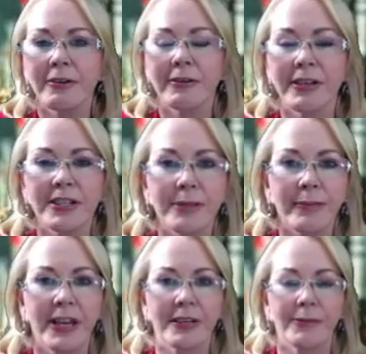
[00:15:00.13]
or
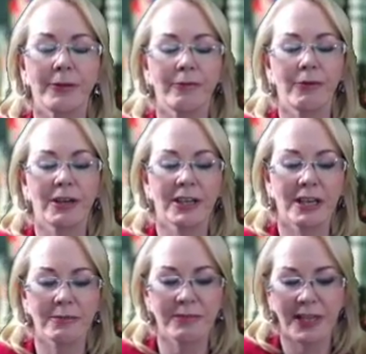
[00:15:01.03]
expect, but what
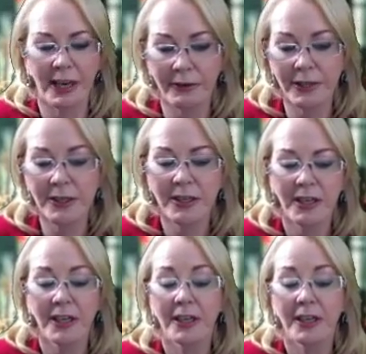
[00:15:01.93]
comes out of it